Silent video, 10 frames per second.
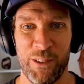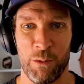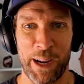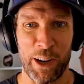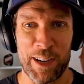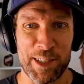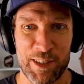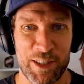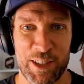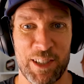
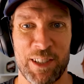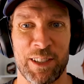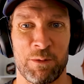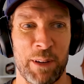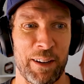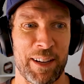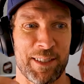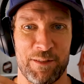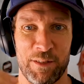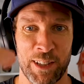rigorous
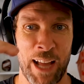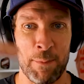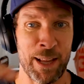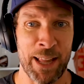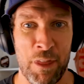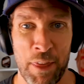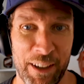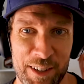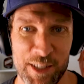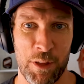line by line
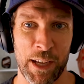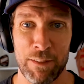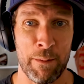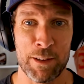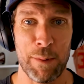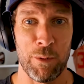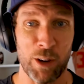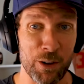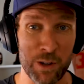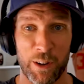thinkers. You think of them as people
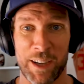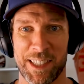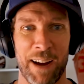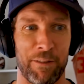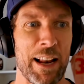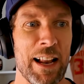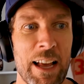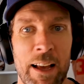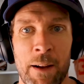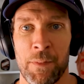who go do crazy stuff, right?
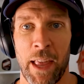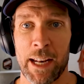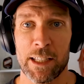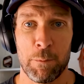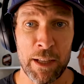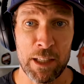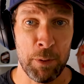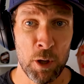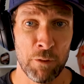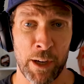And it's a
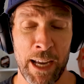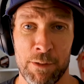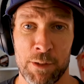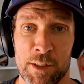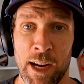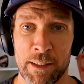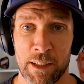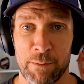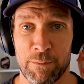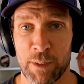beautiful gift. So it's not
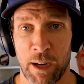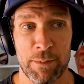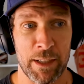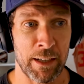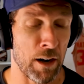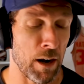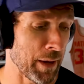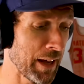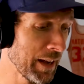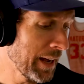to come down at all,
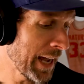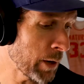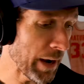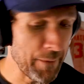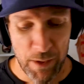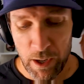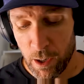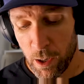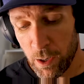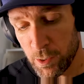but anyway,
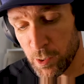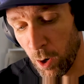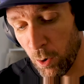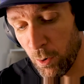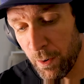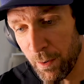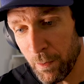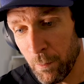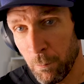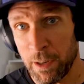
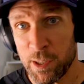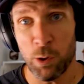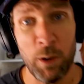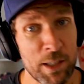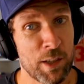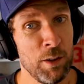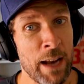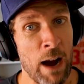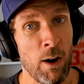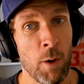but Sora 2
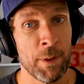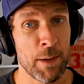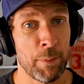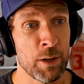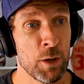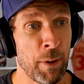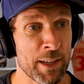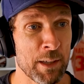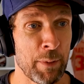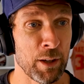now opens up a new
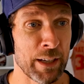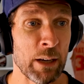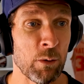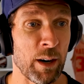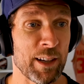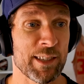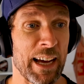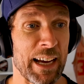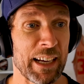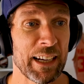possibility where it's
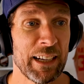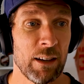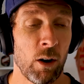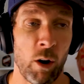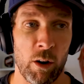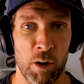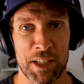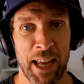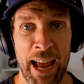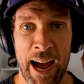like, or
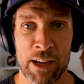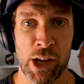just AI in